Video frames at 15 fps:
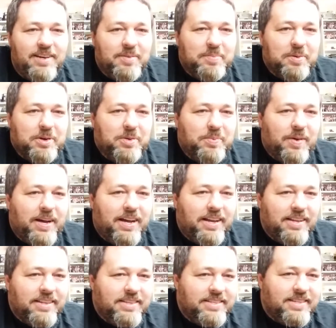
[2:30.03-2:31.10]
up pretty
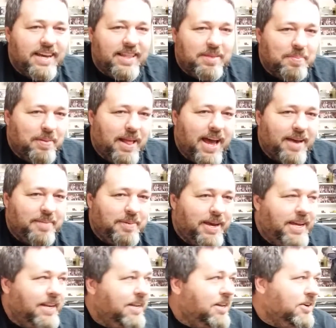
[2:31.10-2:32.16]
well. It's got the black
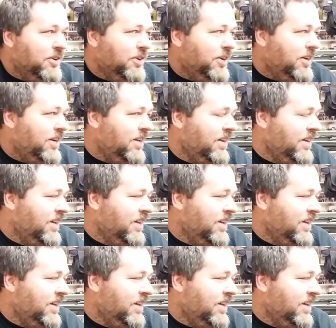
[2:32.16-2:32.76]
painted hood.